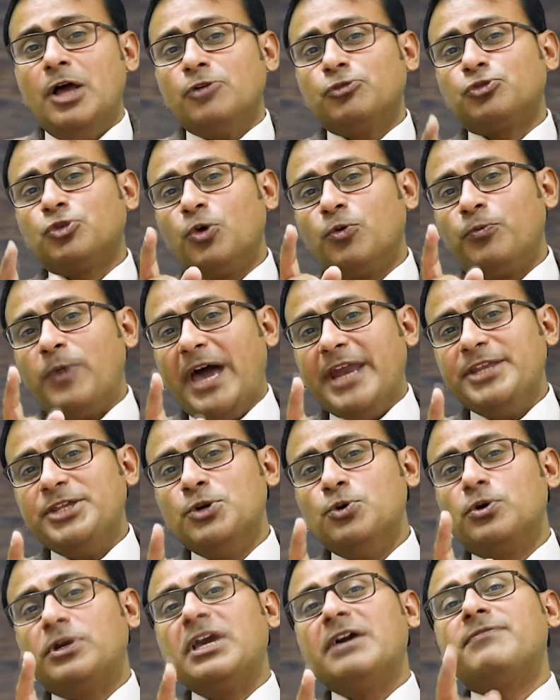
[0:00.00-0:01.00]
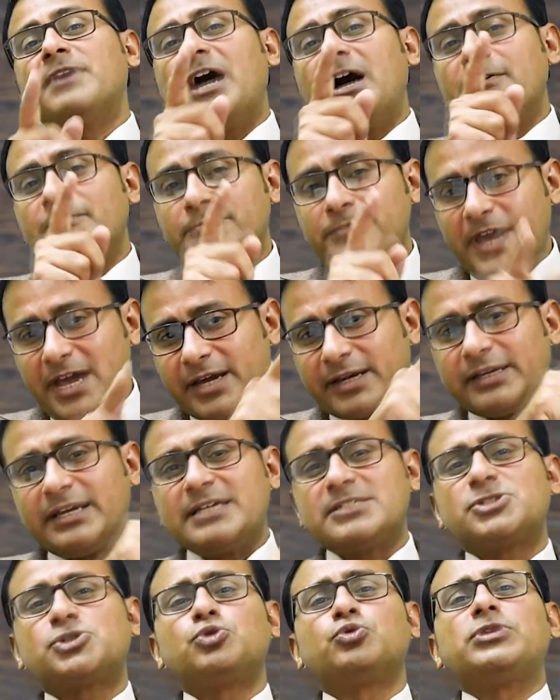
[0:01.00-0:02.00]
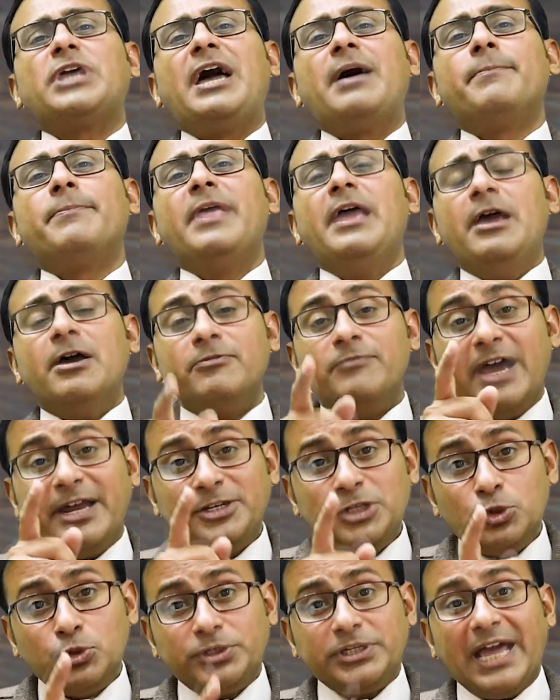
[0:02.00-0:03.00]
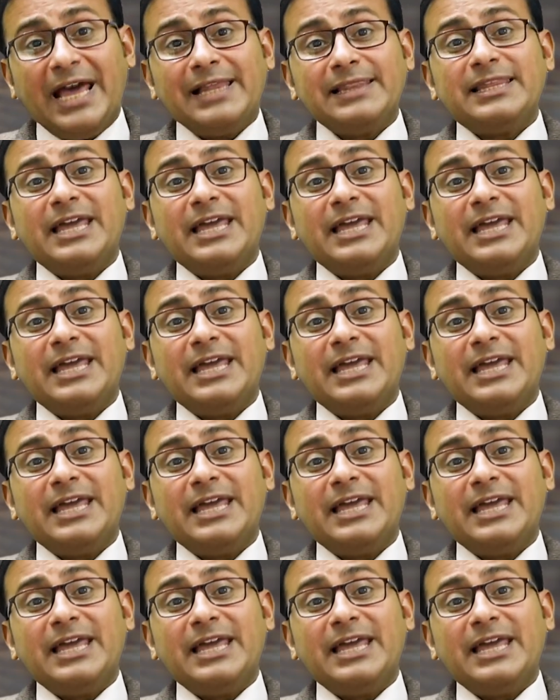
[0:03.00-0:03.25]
So when you give awareness to them, when you tell